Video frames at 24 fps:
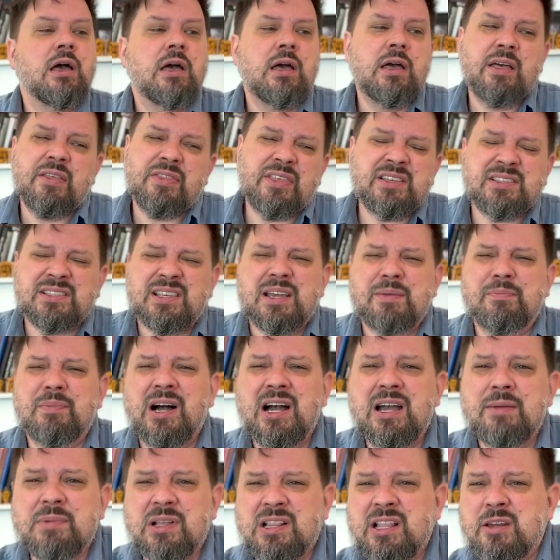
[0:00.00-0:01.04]
things like
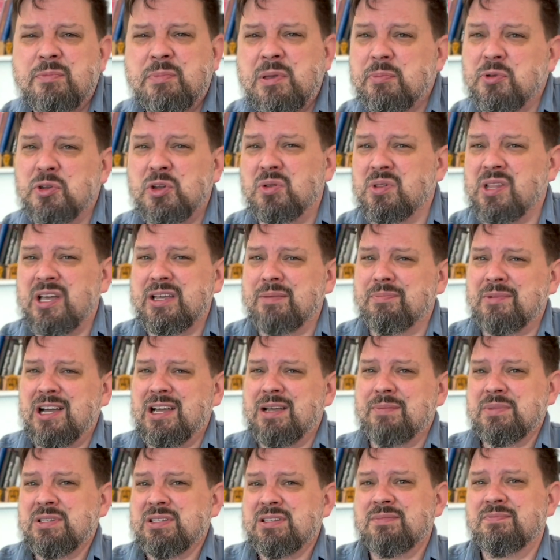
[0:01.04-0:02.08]
mime, a lot of people don't like
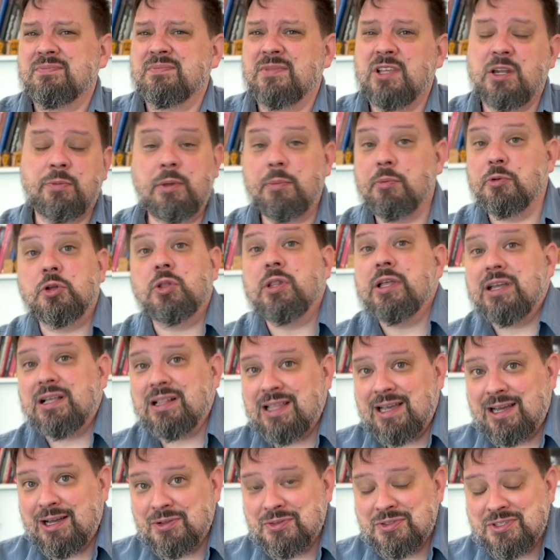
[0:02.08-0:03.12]
mimes. A lot of people don't like
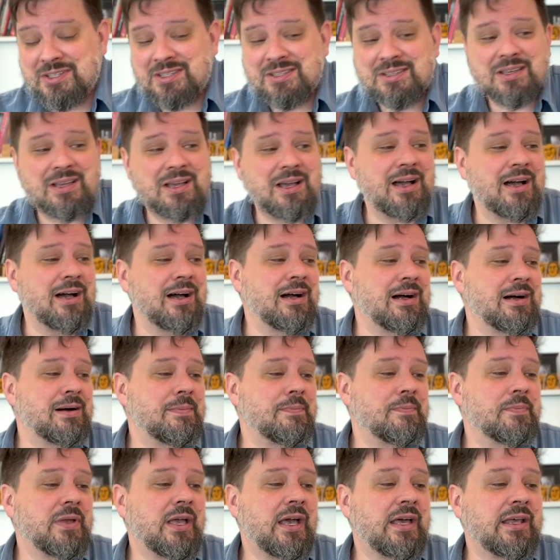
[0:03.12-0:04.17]
clowns.
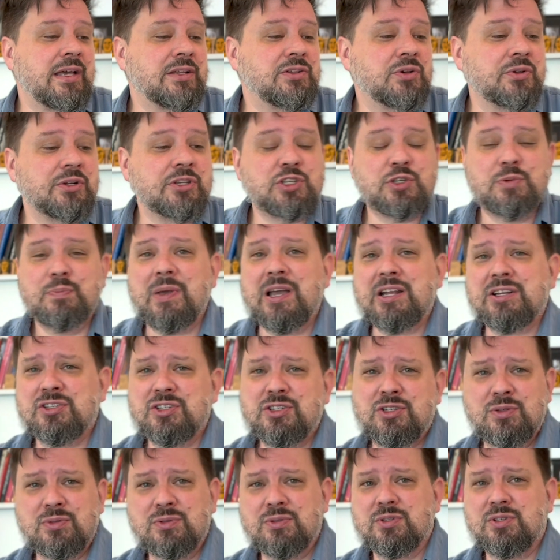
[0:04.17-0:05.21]
And I don't expect
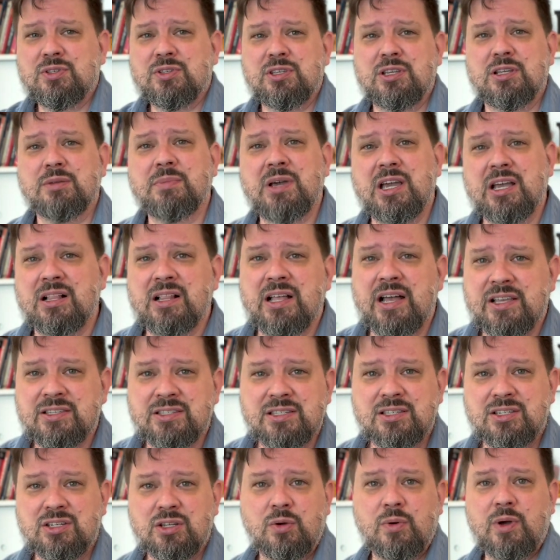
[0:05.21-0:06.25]
students in my
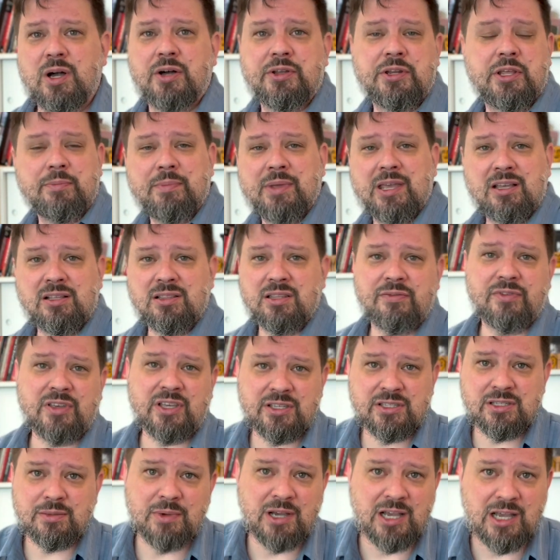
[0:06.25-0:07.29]
classes to go out and make a living
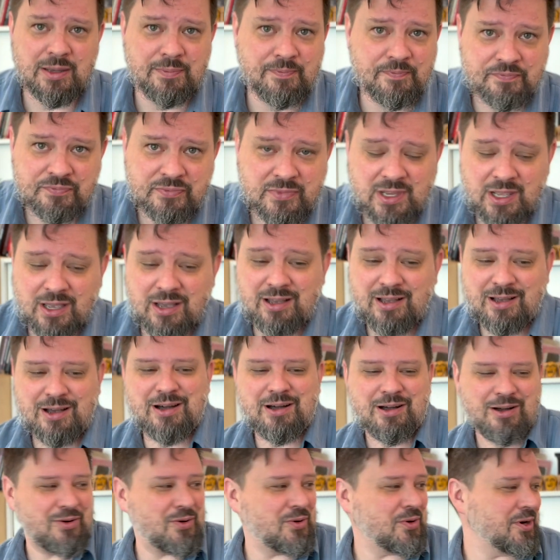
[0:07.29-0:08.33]
as a mime
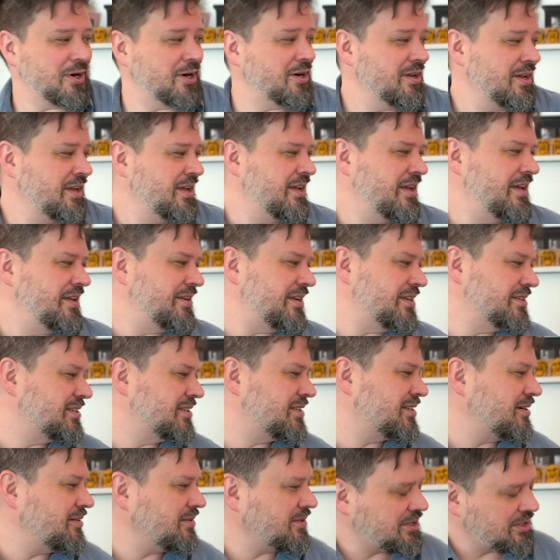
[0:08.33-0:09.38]
or
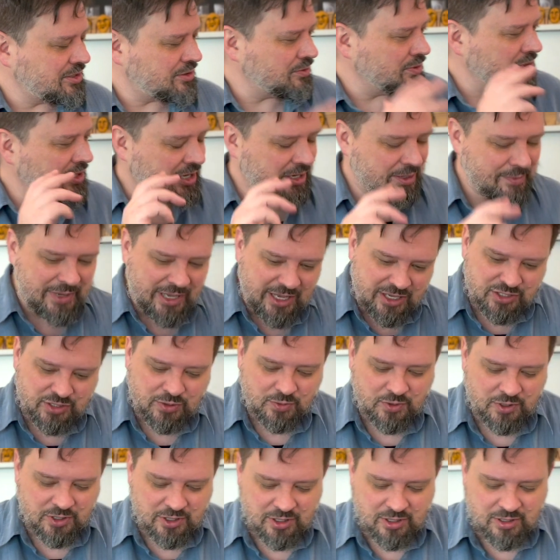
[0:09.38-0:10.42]
necessarily to do a lot of
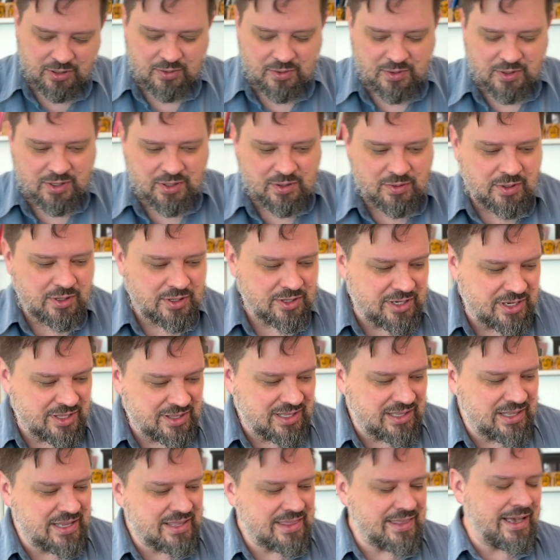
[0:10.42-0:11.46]
mask work or
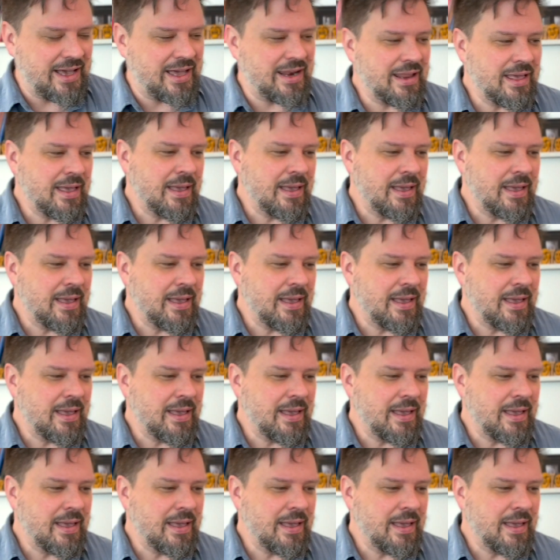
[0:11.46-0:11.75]
anything like that.